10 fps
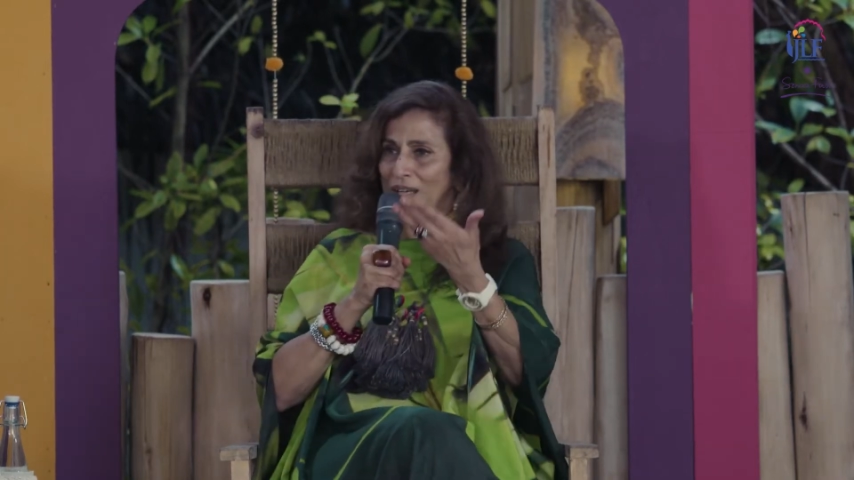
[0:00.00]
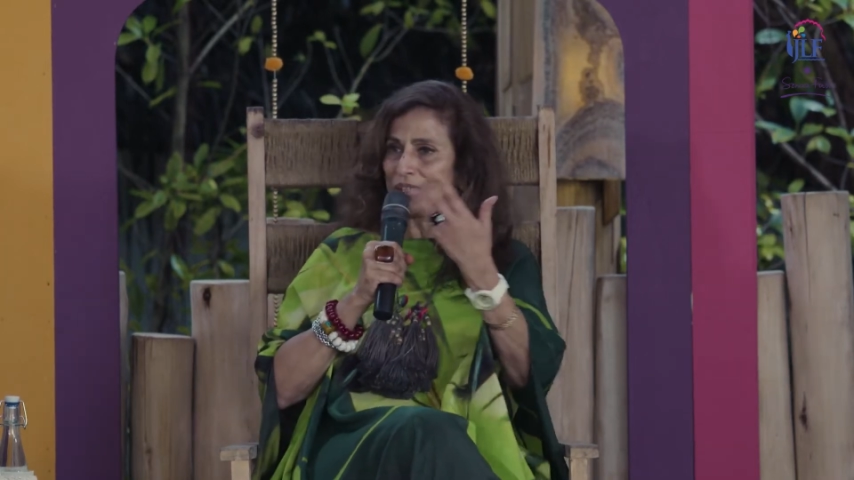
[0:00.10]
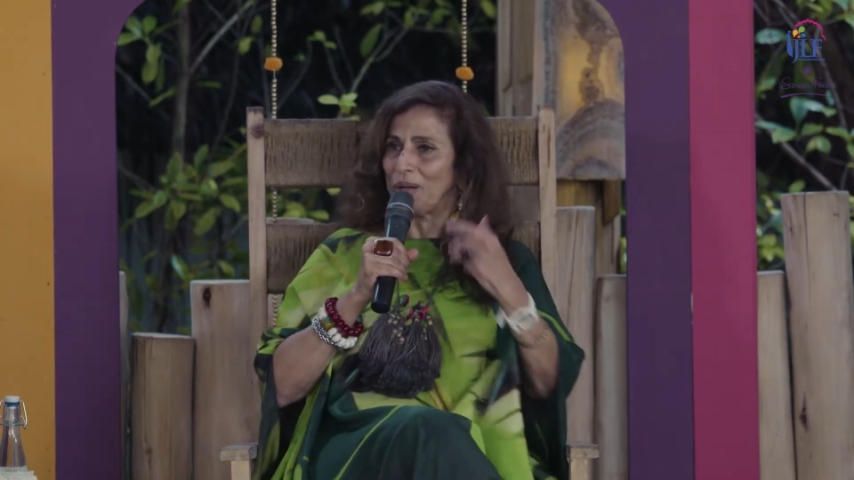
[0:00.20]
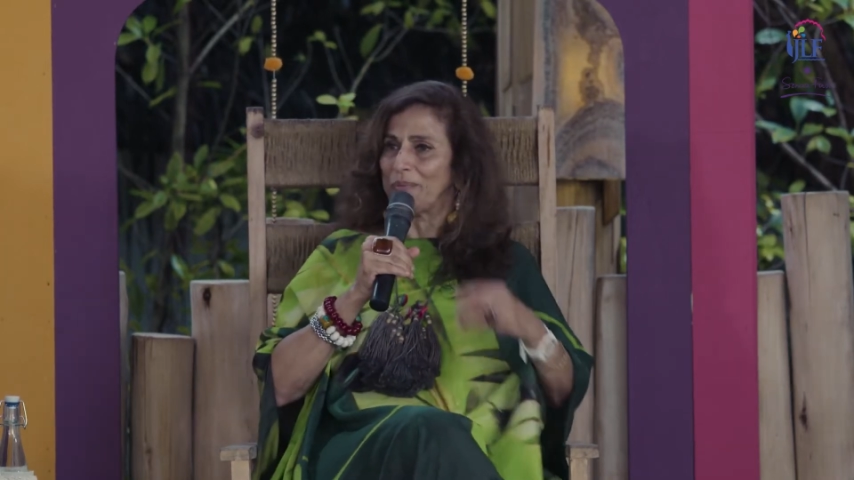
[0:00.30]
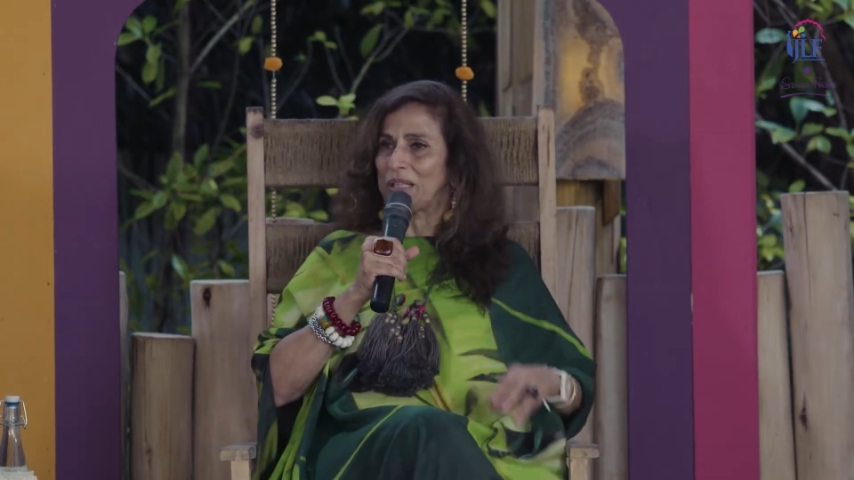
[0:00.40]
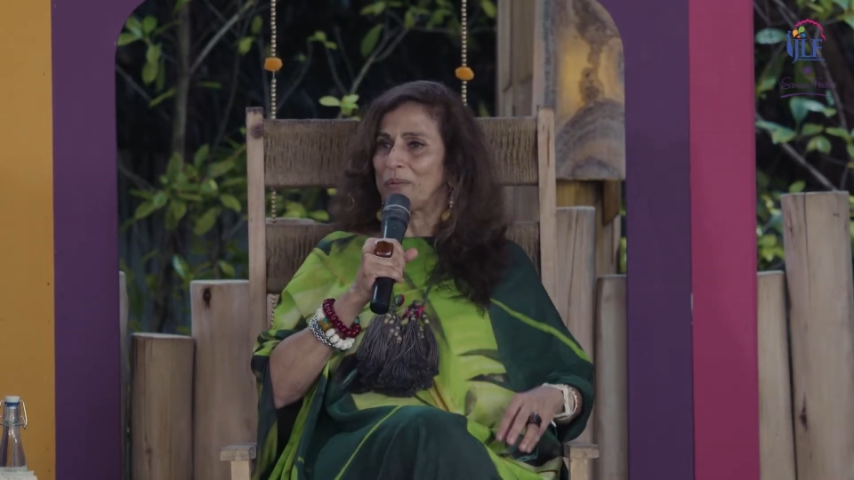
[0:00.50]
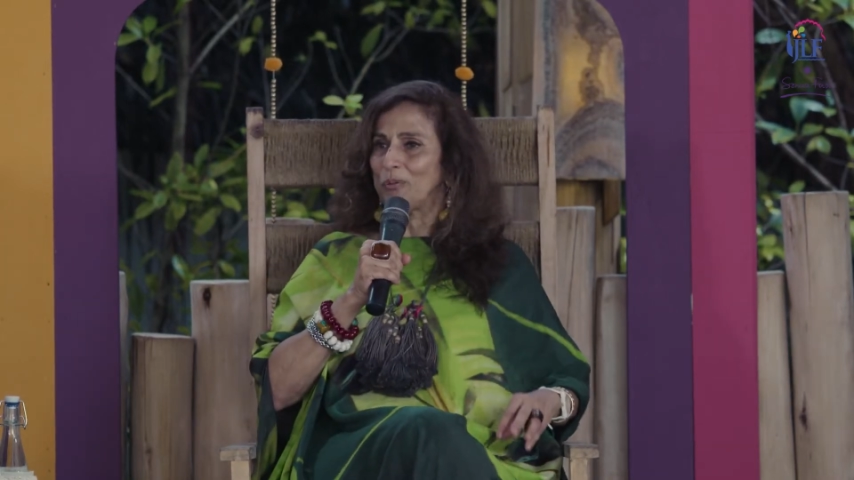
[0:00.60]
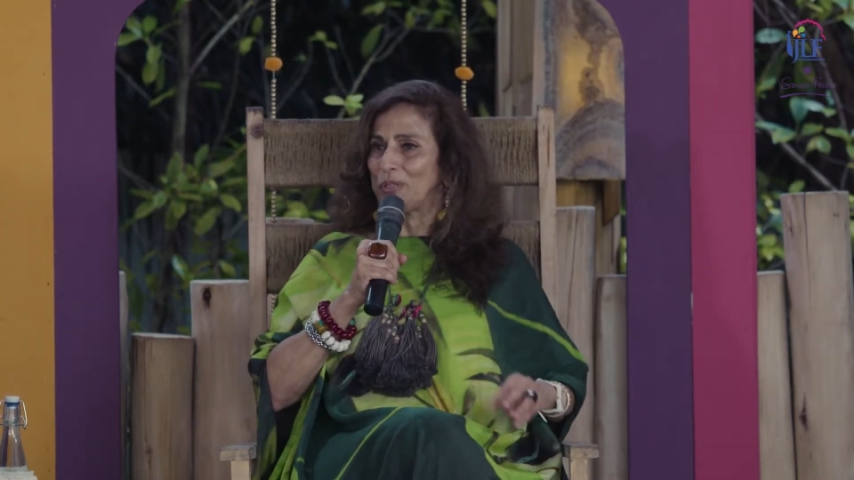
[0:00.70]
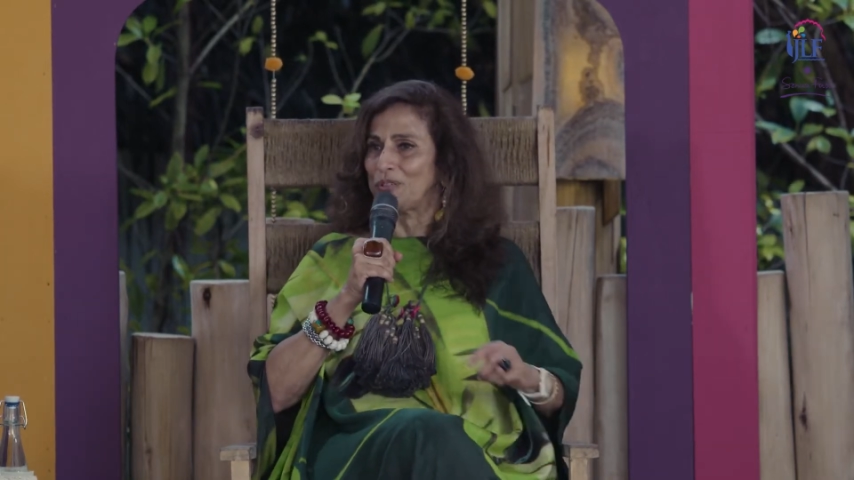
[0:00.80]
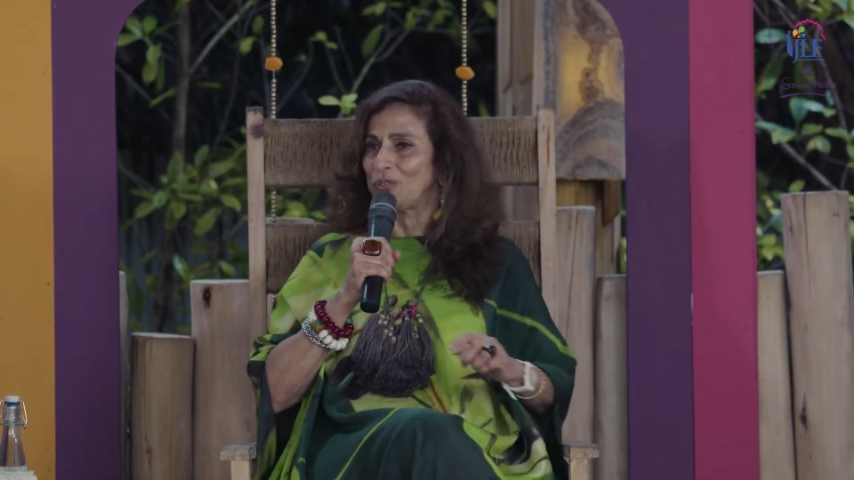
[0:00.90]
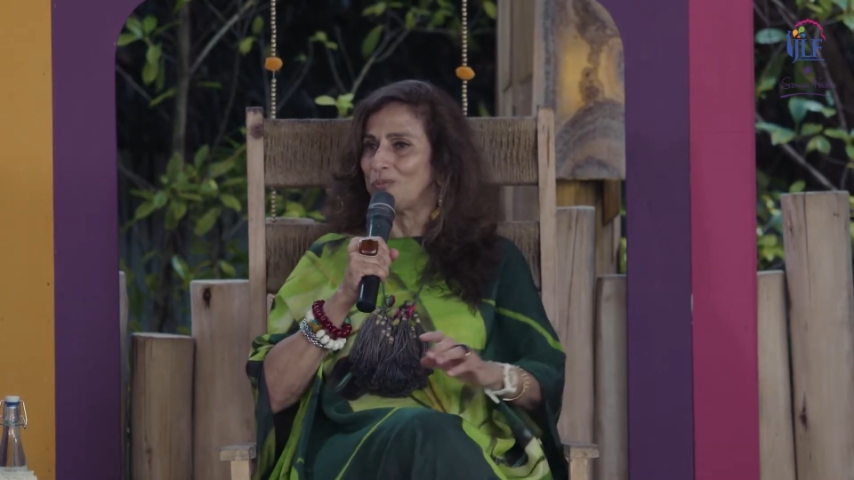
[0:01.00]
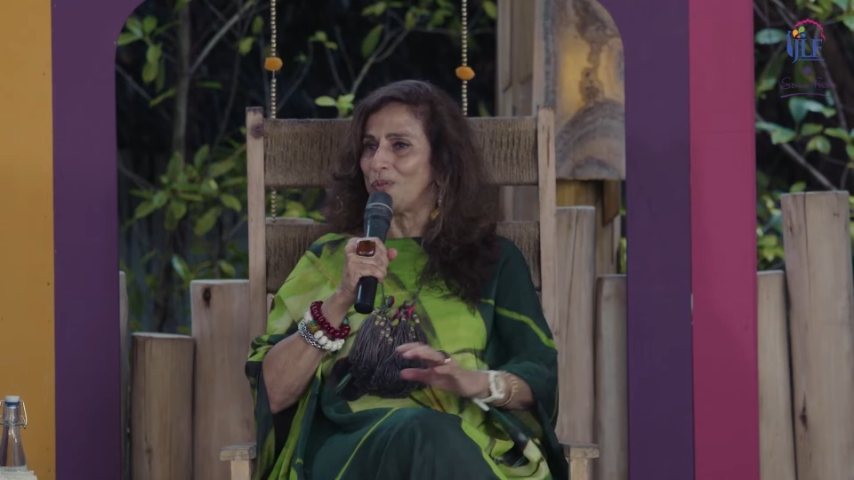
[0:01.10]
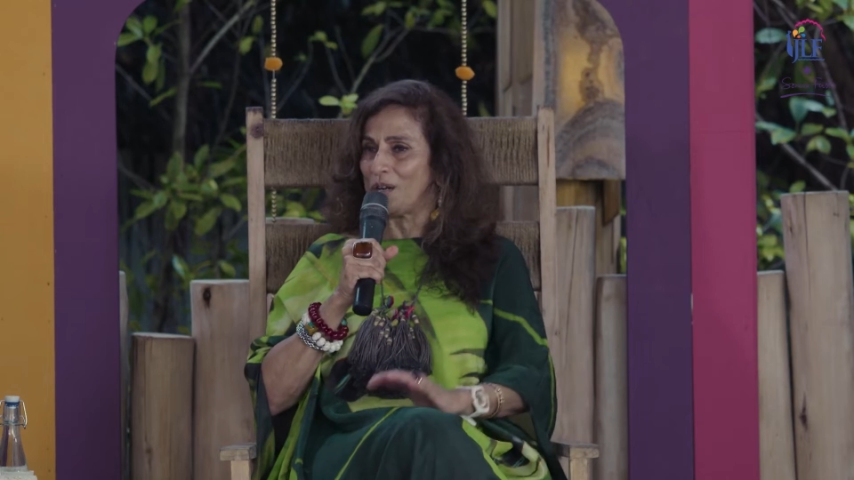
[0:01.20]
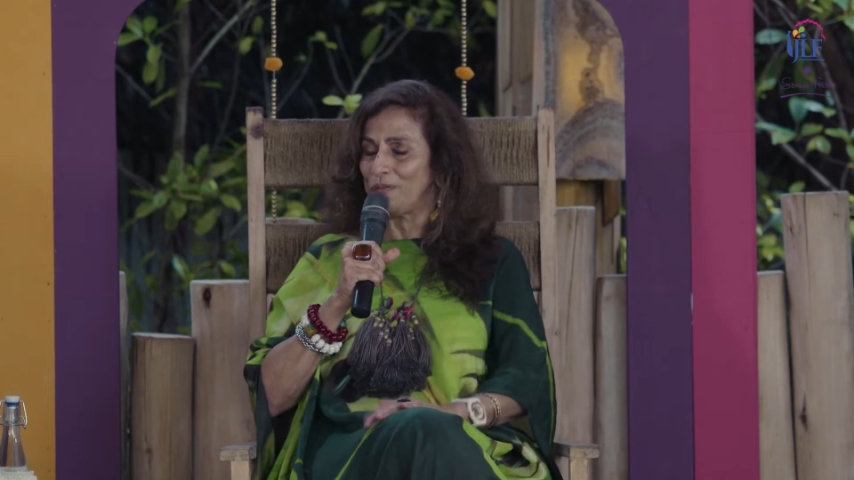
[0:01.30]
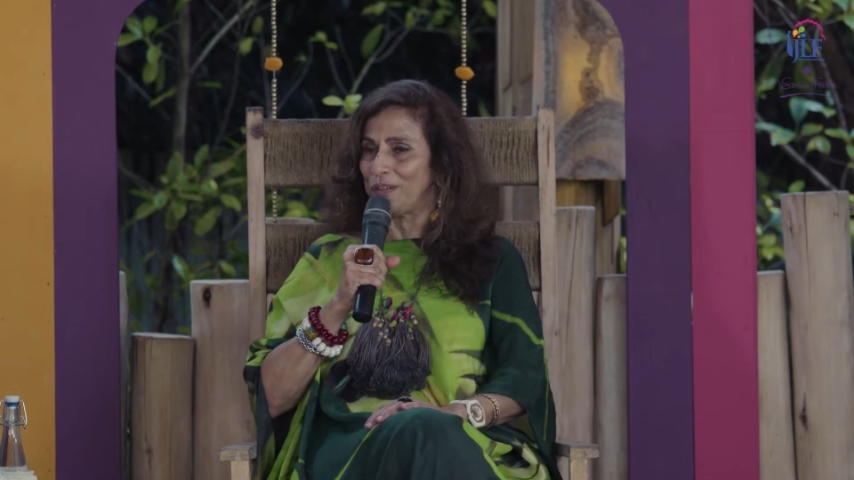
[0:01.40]
as Namita put it so
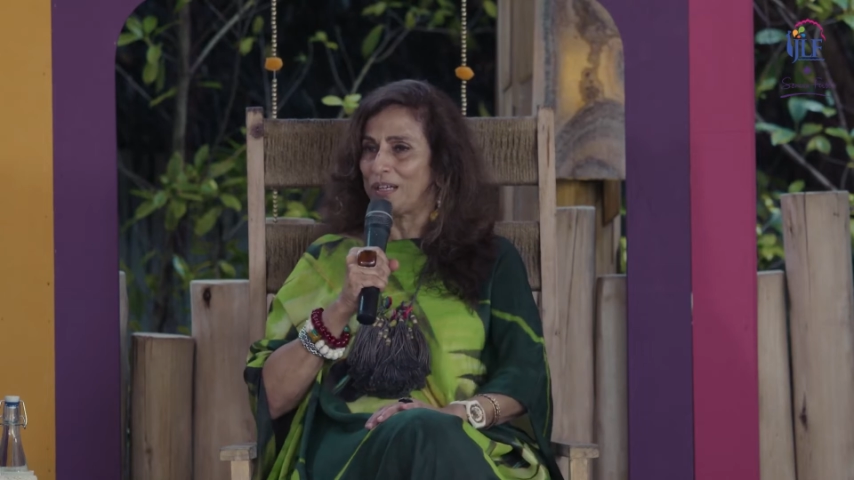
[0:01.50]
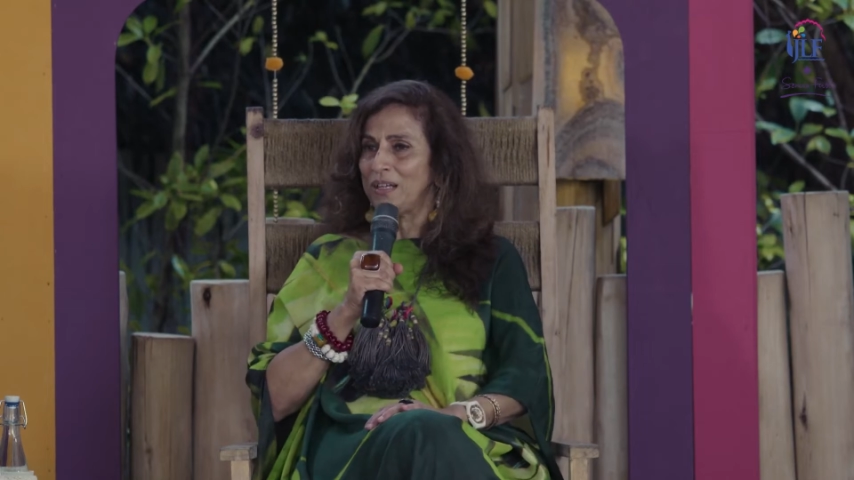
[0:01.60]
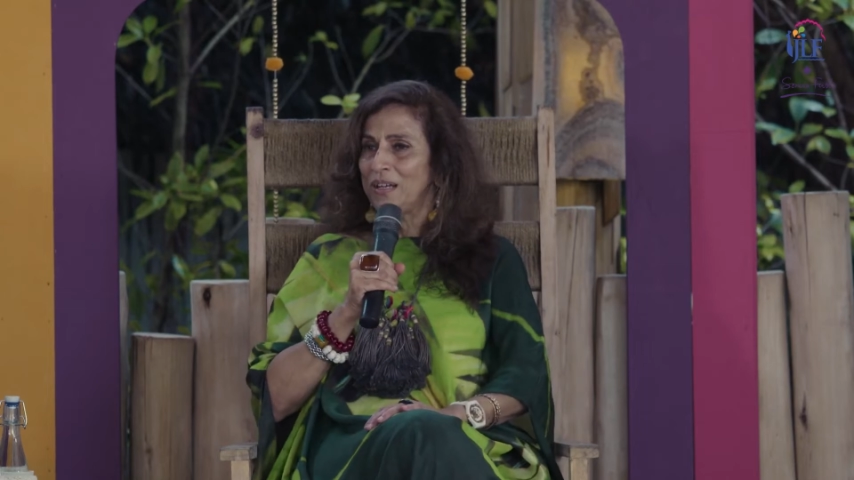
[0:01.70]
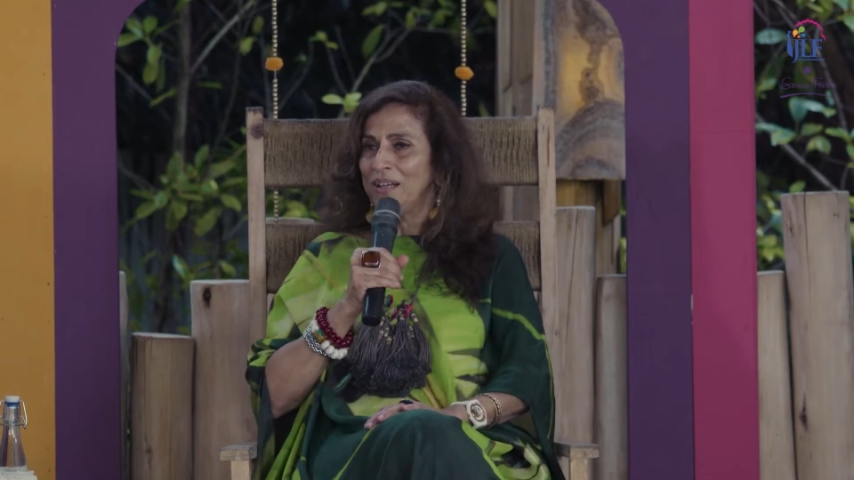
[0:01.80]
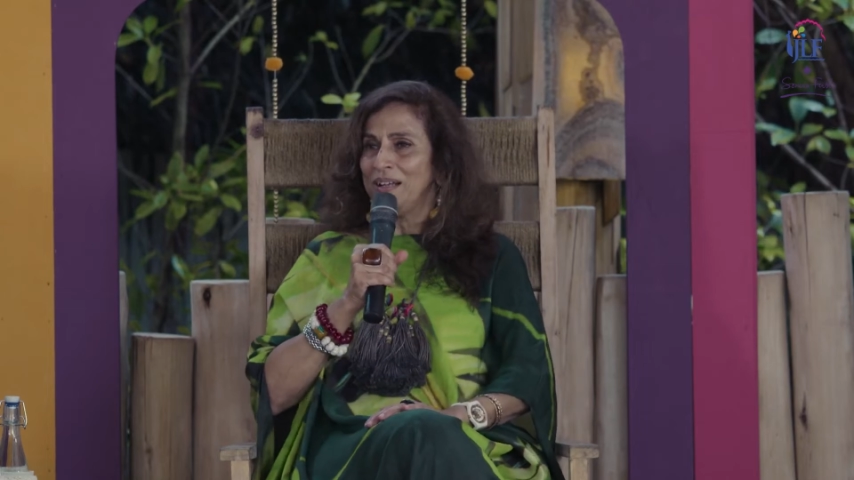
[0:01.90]
wonderfully.